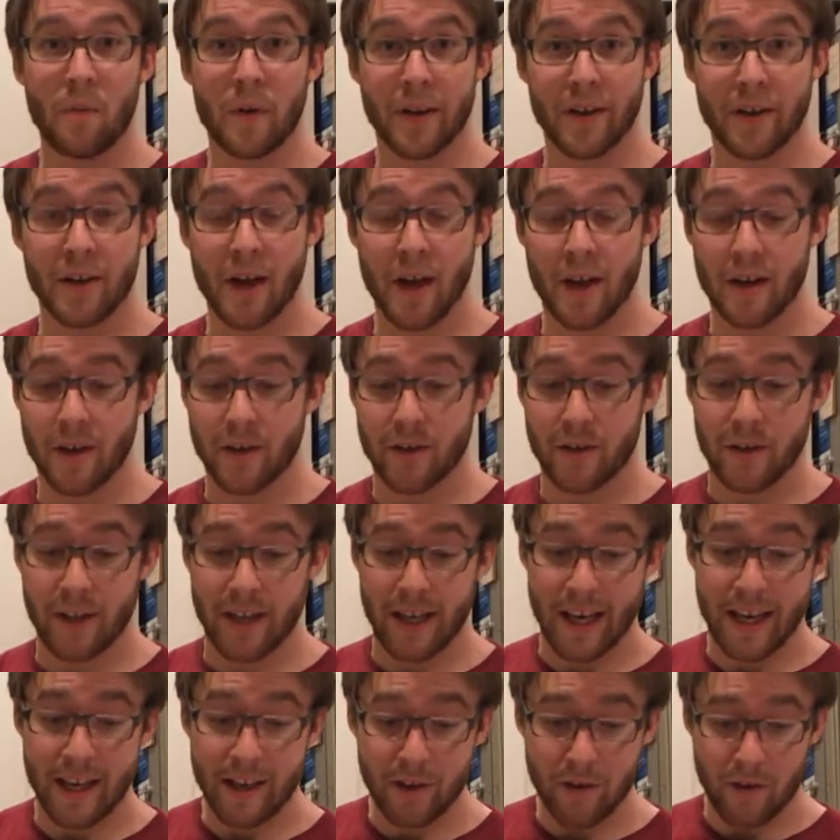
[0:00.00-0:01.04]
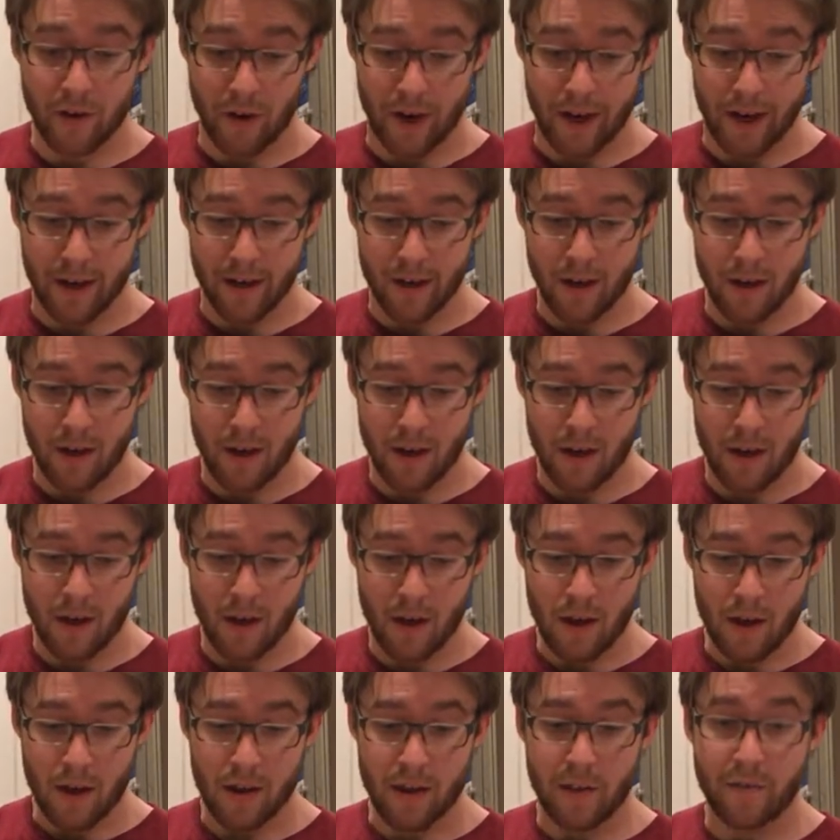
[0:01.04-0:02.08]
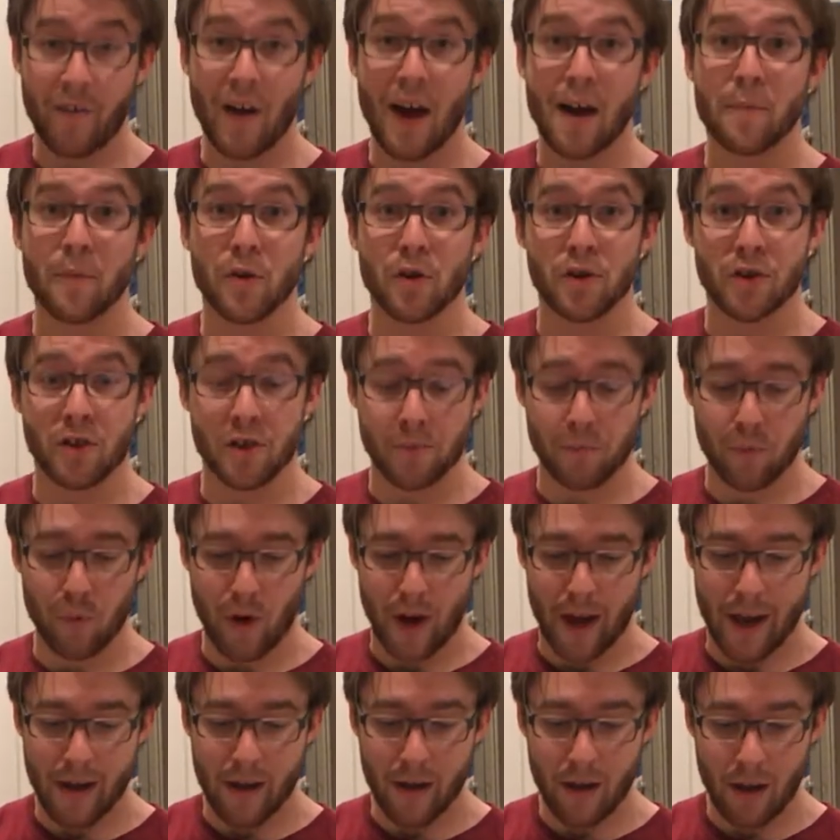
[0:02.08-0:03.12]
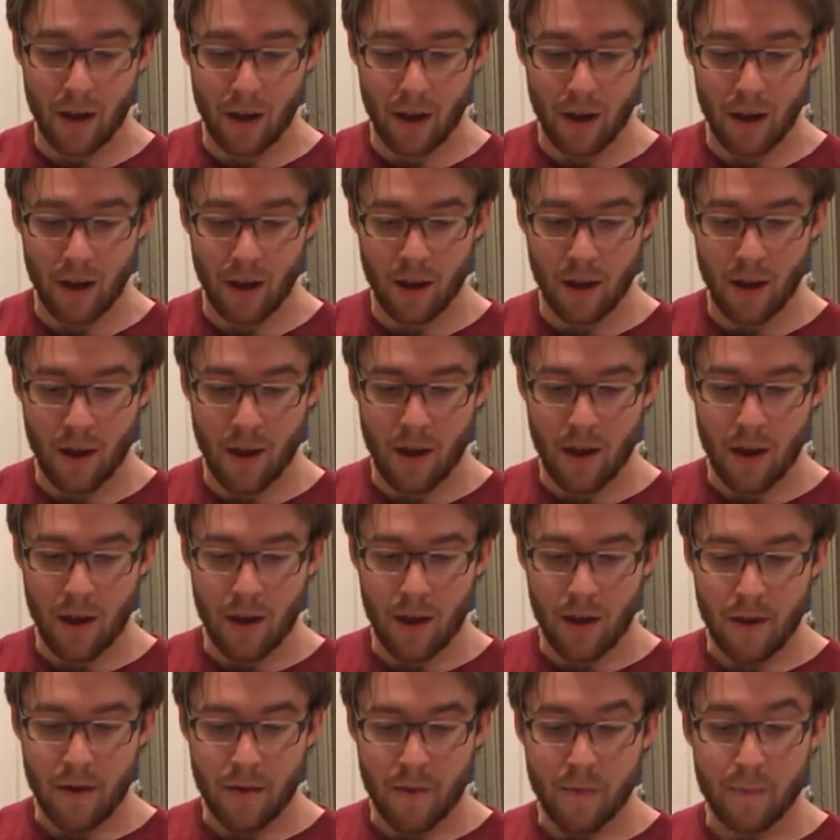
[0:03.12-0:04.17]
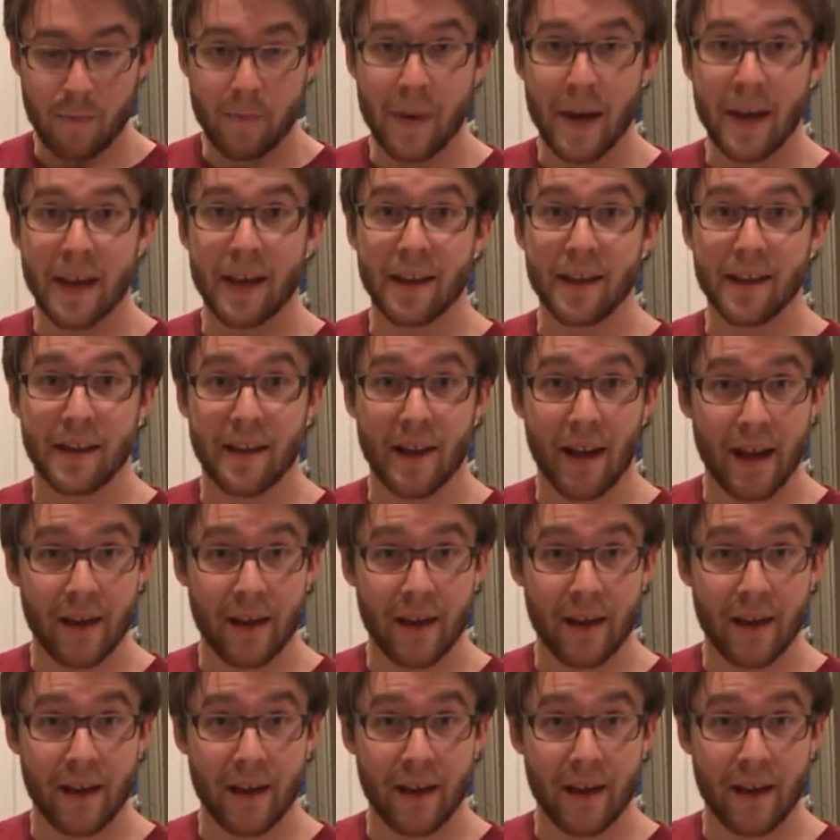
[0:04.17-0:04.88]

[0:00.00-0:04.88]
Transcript: When you cut onto the end grain, the fibers spread, making the